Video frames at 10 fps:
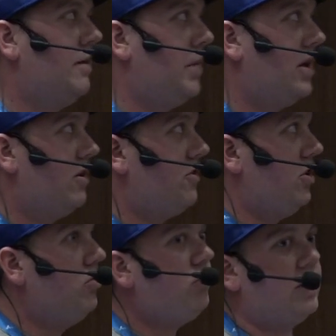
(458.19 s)
because
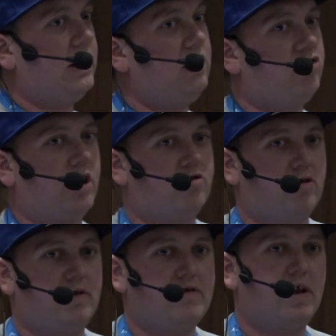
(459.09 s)
usually
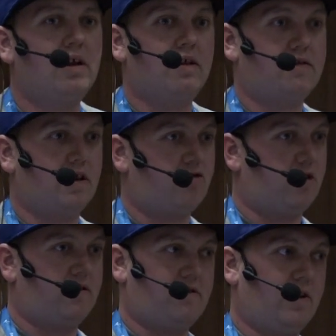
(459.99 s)
injections, such as